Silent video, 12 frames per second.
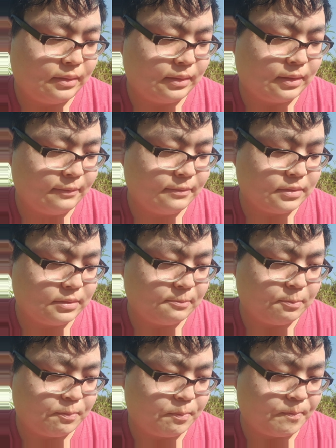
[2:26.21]
gives
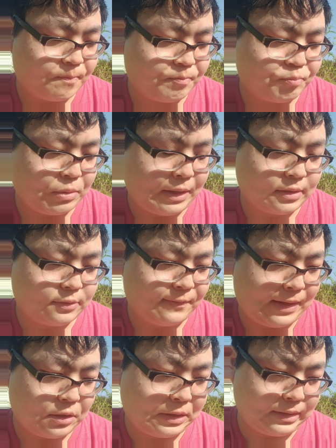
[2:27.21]
breaks
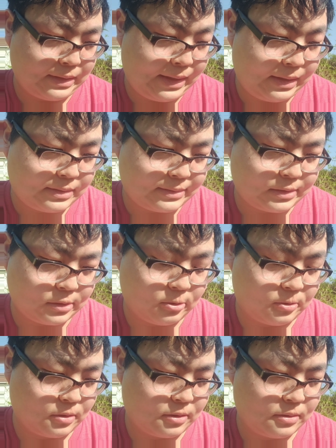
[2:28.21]
very late
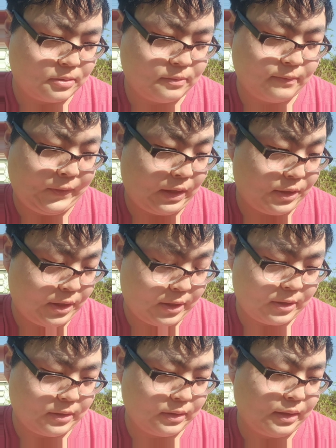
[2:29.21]
or very
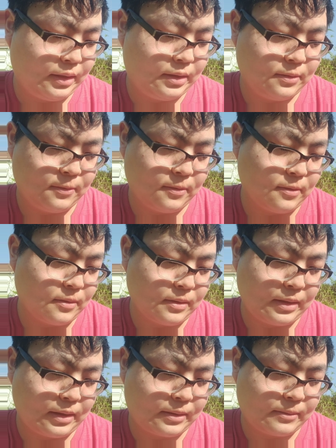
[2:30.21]
early or
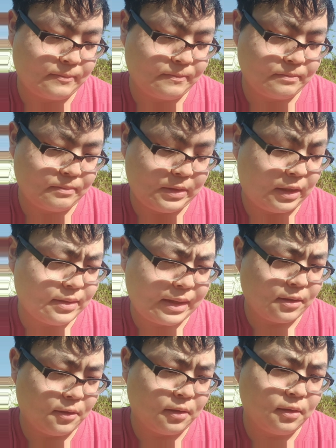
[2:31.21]
like not
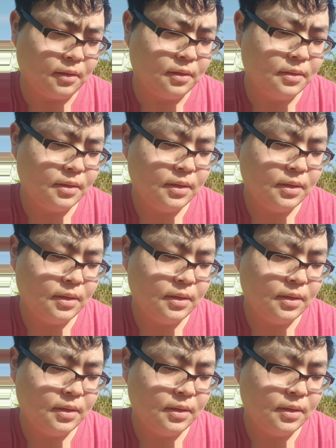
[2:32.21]
at all,